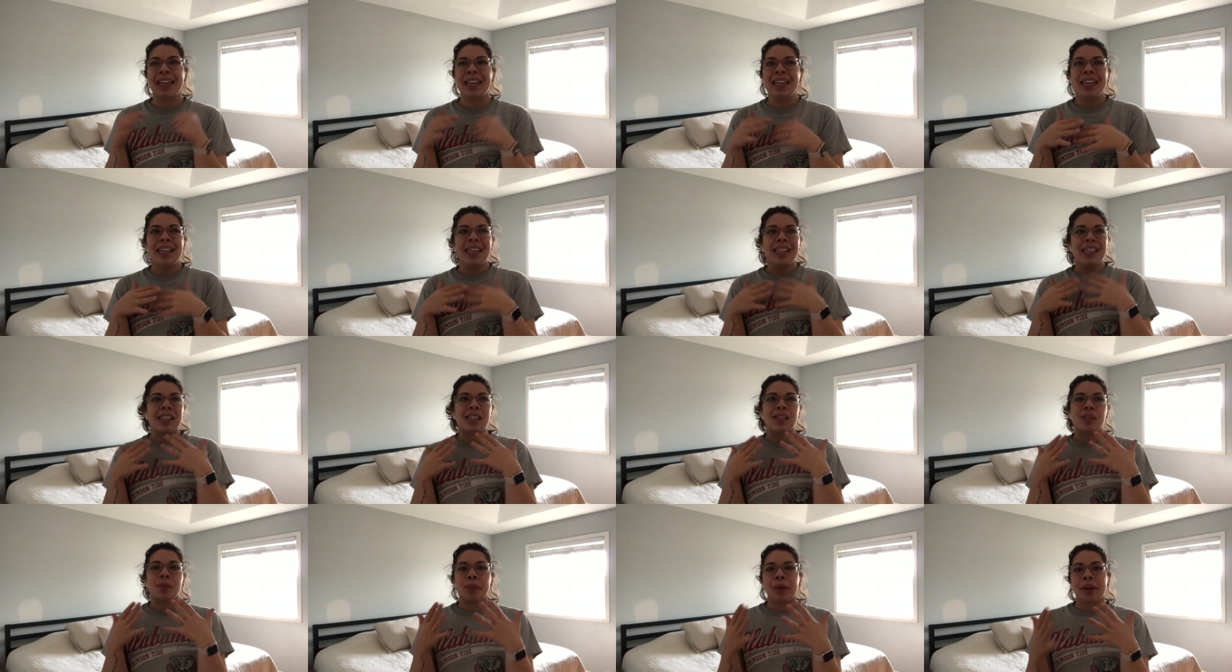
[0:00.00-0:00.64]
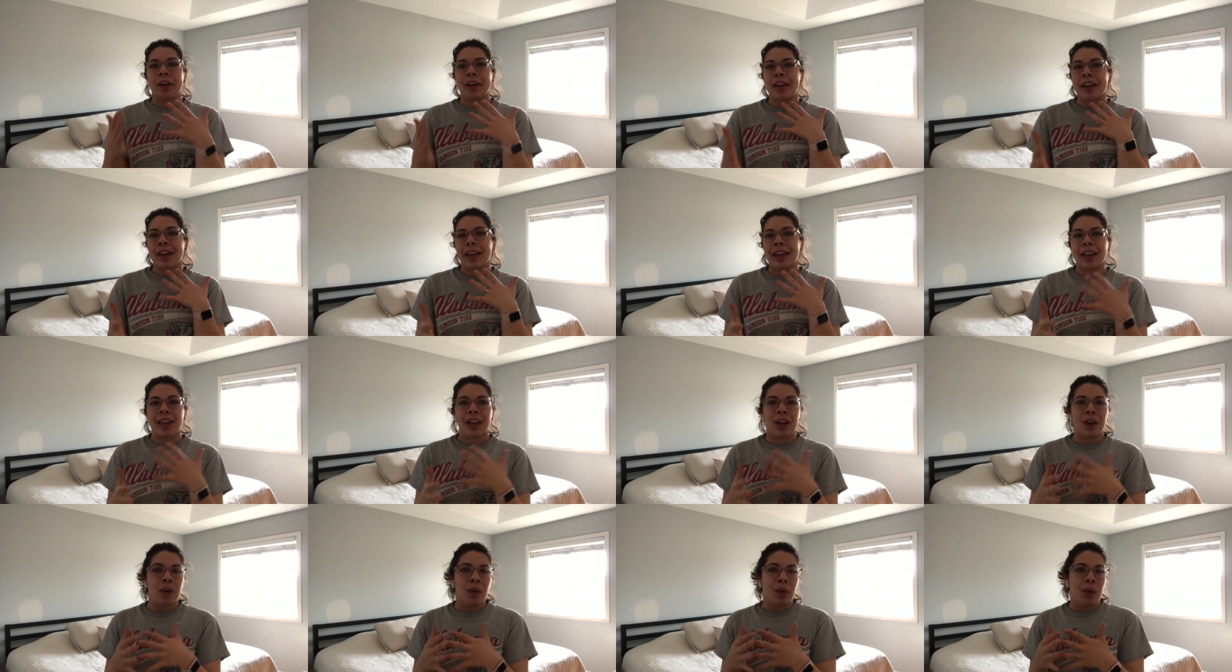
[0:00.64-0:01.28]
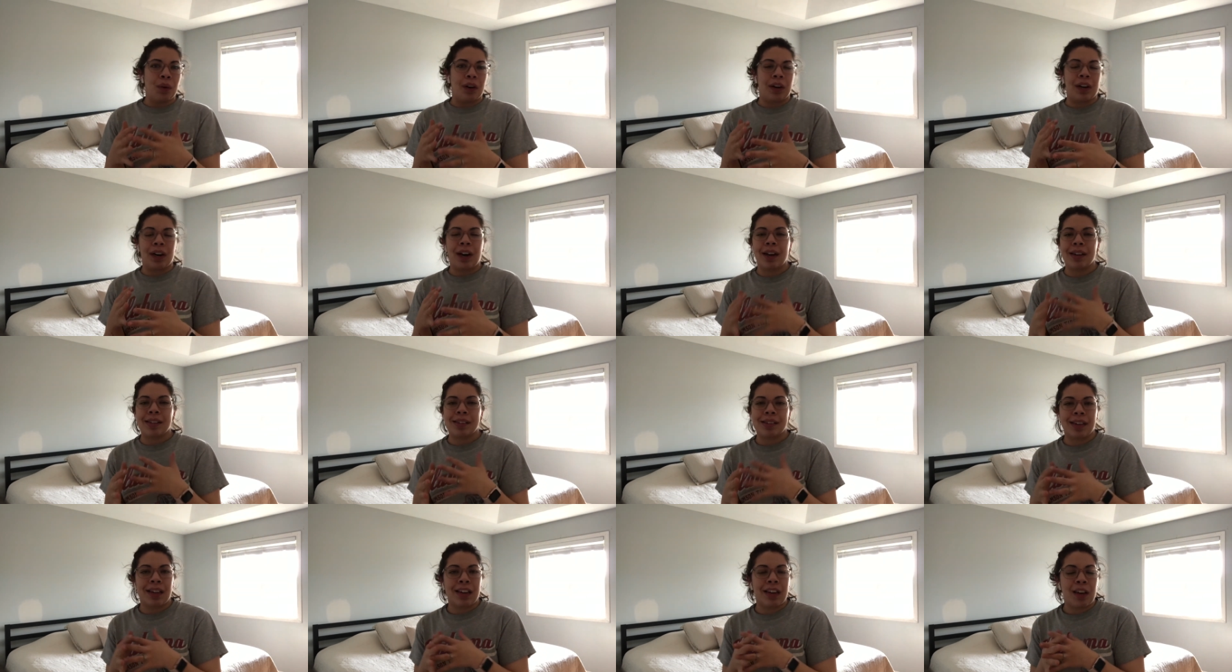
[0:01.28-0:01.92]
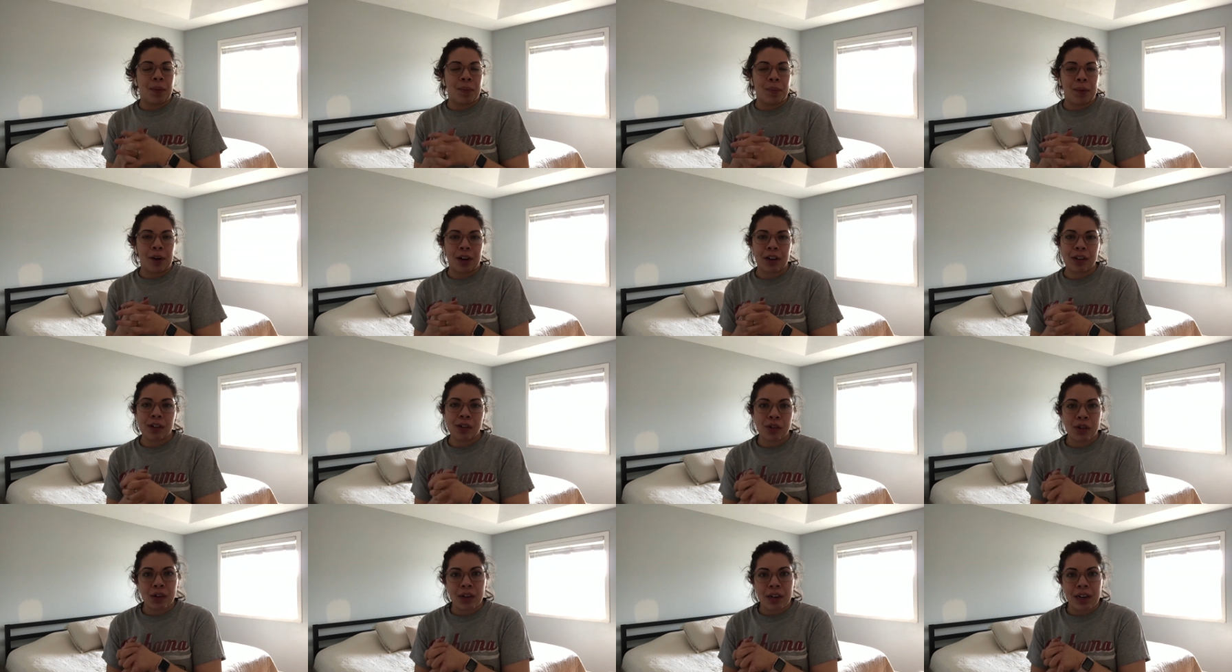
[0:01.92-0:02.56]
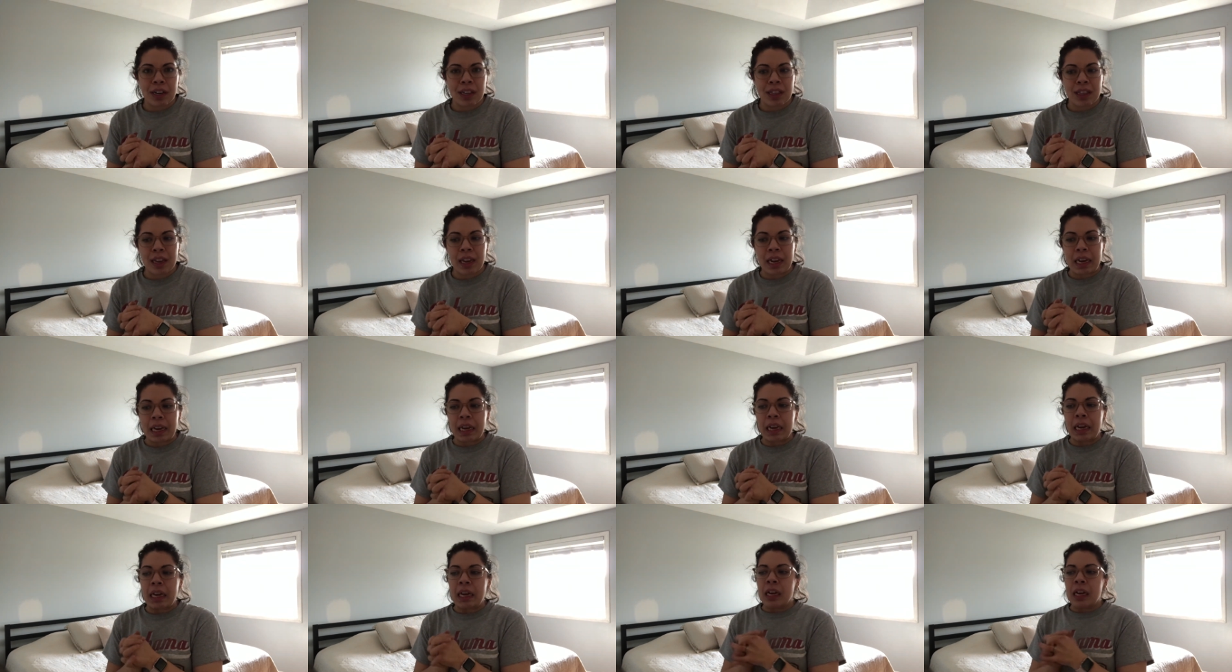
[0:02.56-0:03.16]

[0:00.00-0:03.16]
smearing or causing any marks or anything.